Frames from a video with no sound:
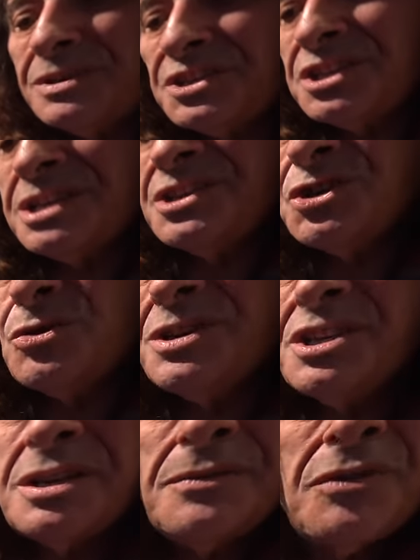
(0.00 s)
which I enjoy
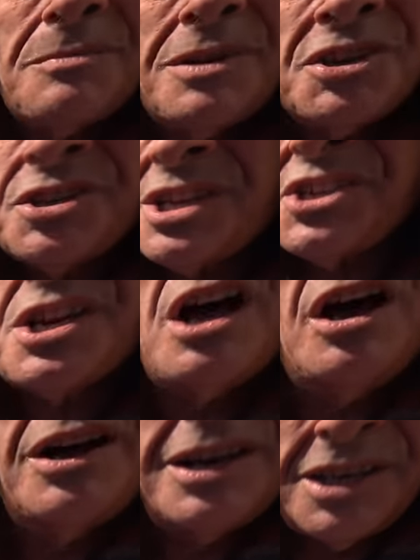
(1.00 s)
doing very much. That's
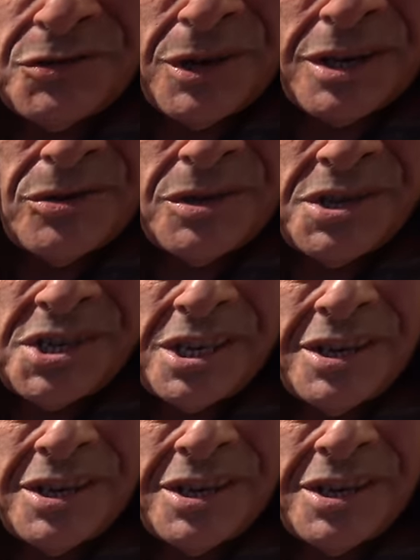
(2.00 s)
Island Records,